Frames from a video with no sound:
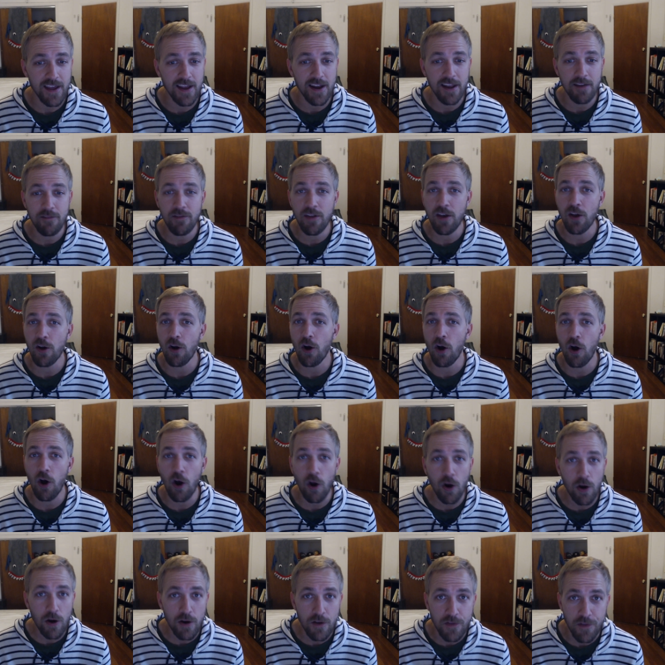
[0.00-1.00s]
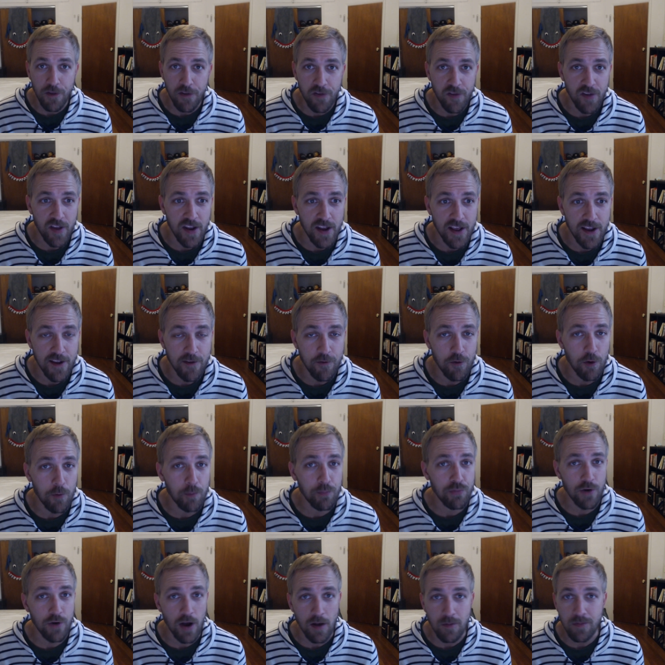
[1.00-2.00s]
And if they are in the city, they're
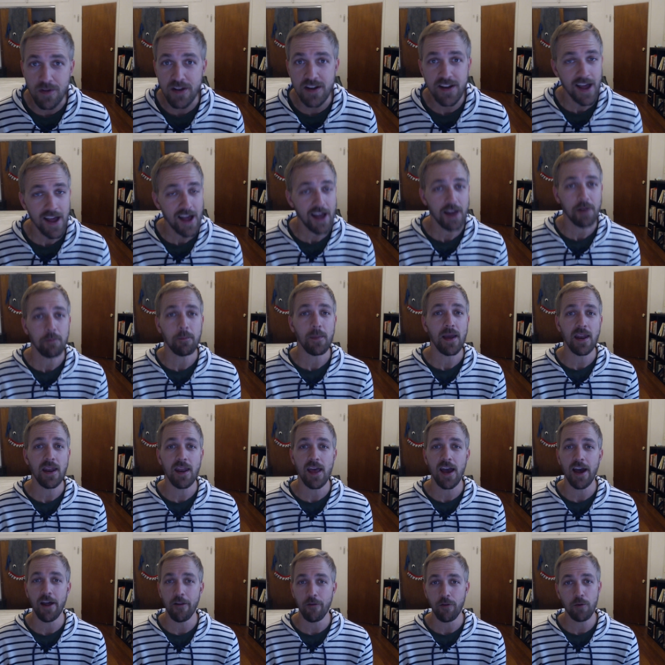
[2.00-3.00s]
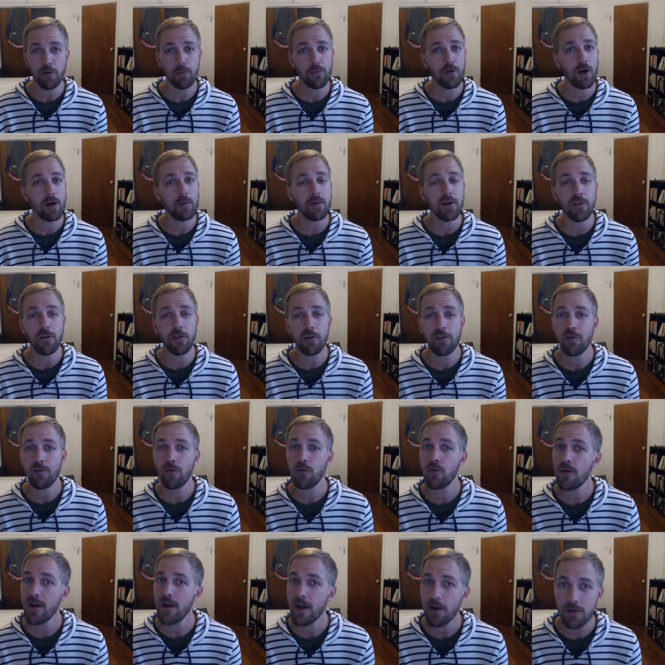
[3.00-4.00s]
probably not in Manhattan. They're probably in the
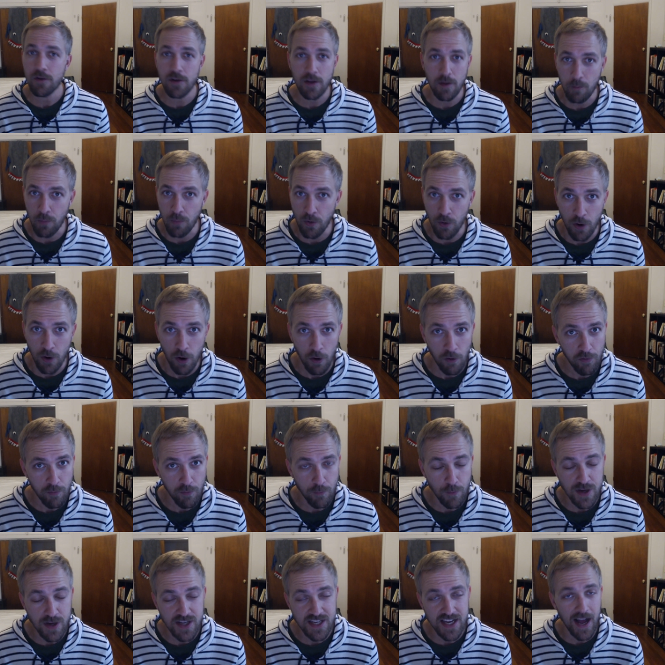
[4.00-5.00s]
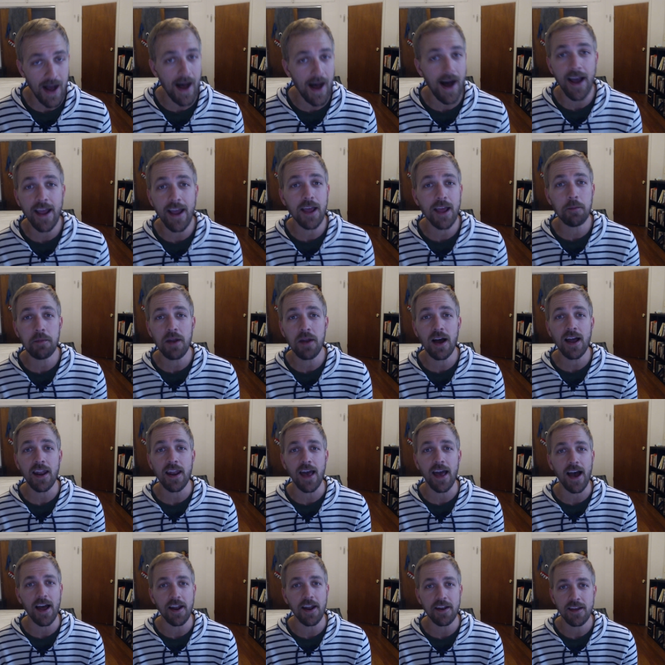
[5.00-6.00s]
surrounding boroughs, which I am not
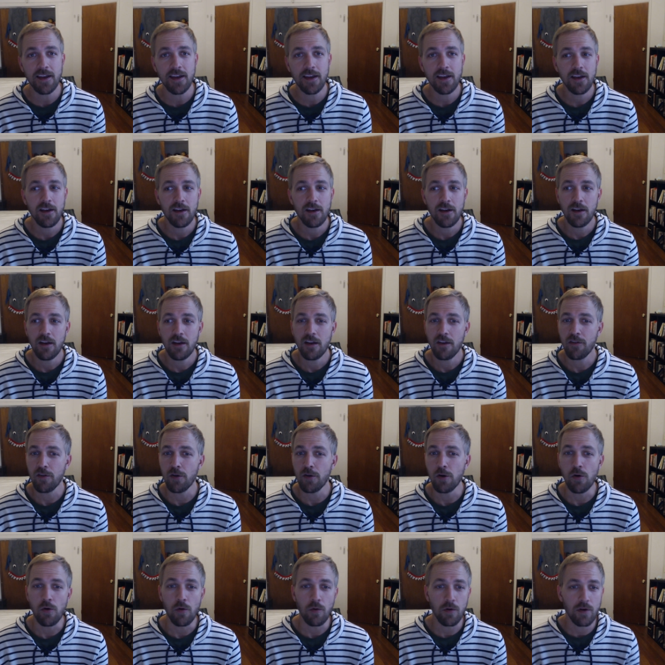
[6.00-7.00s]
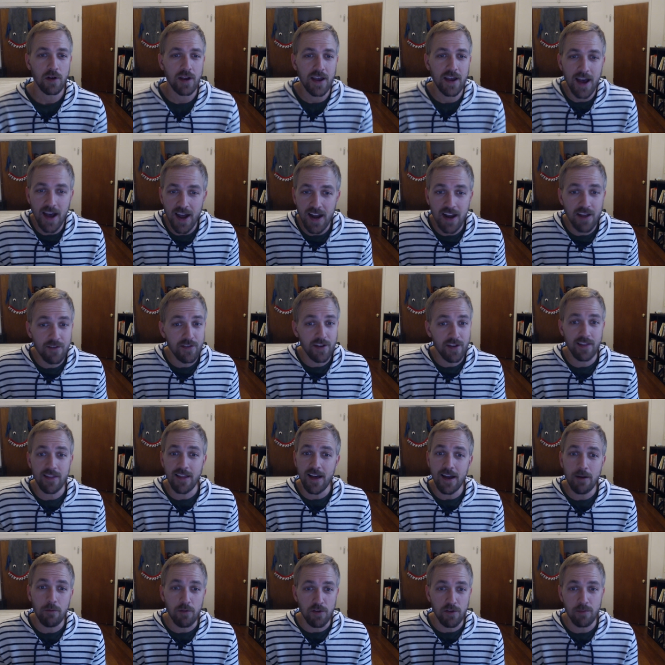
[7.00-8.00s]
at. So kind of in
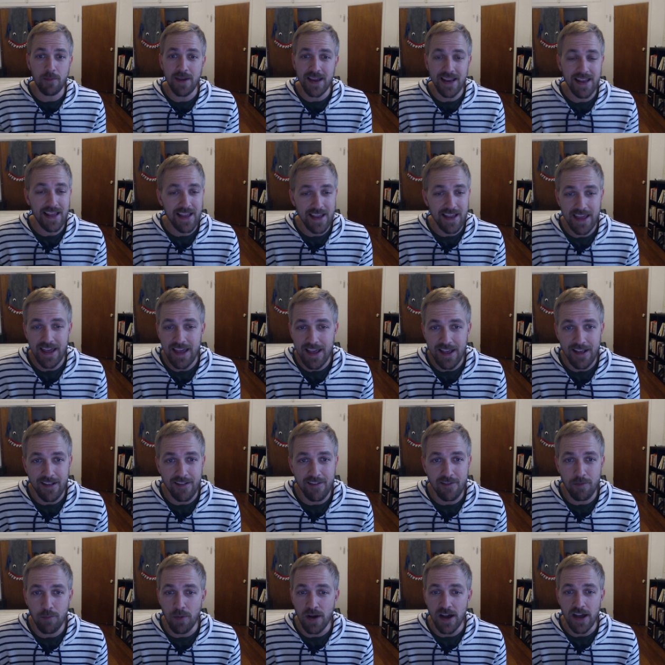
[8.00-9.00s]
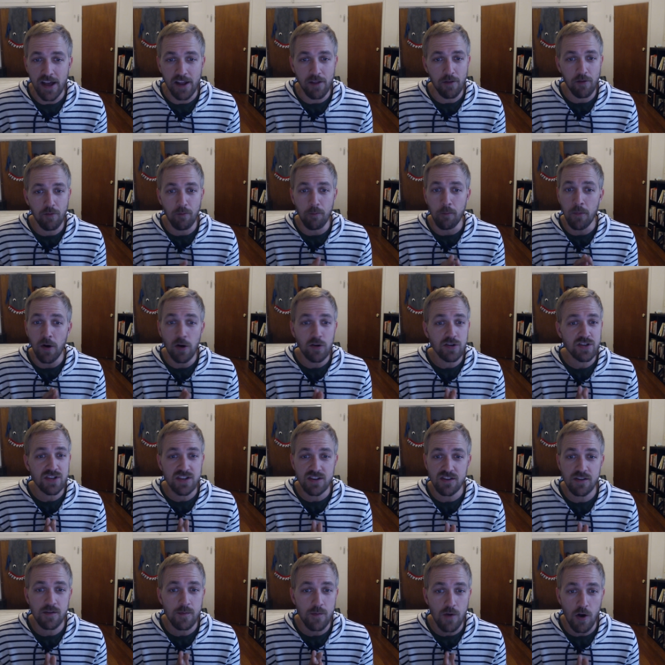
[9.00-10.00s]
line with meeting kids, but
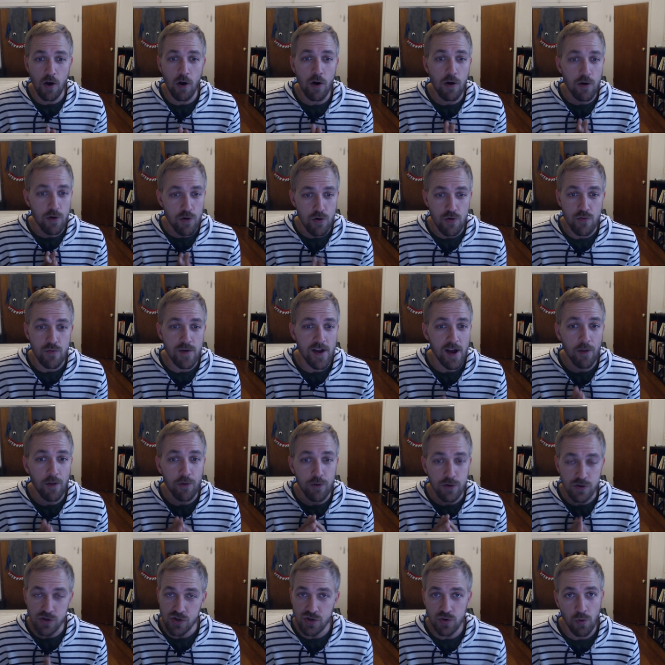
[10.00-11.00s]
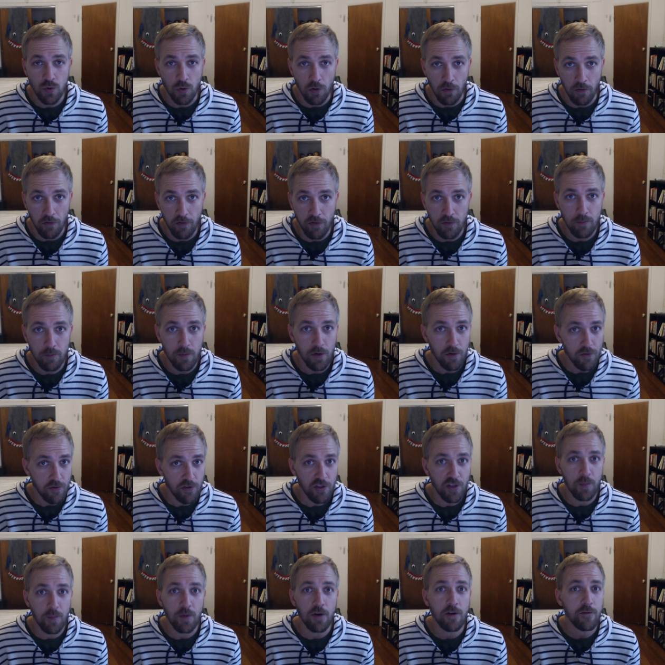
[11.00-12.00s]
most of them aren't around their schools. Most
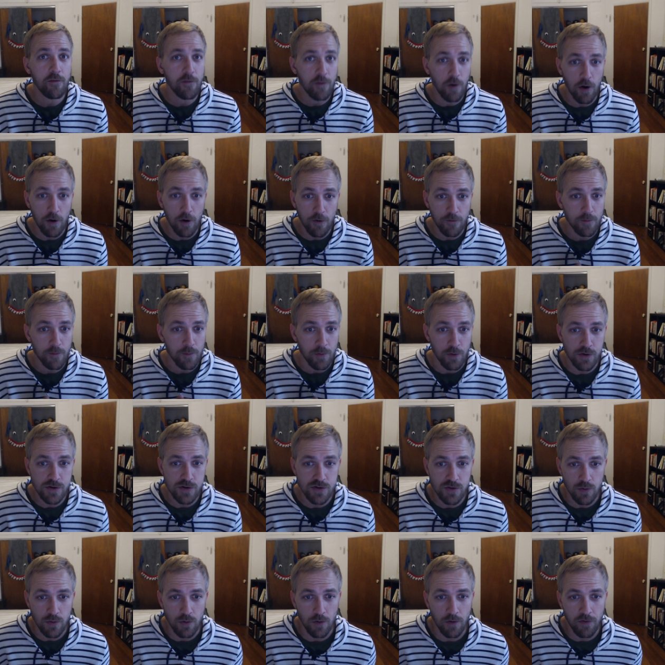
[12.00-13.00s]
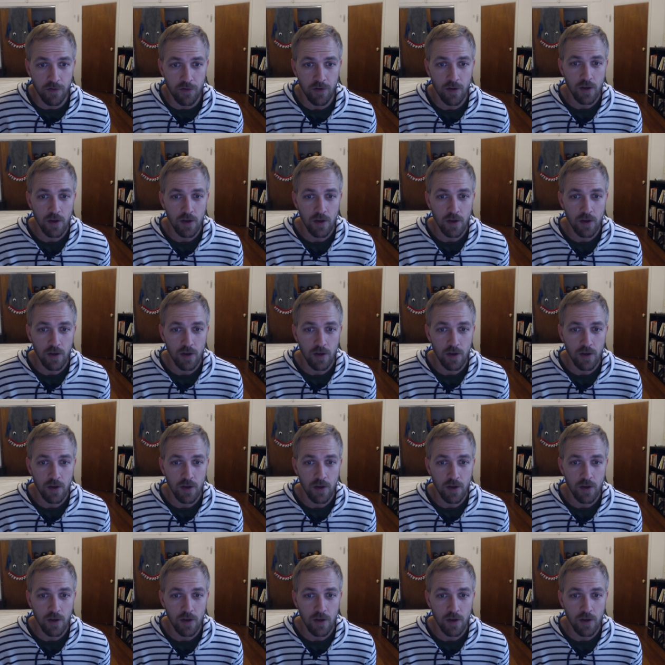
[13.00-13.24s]
of them are far from their schools.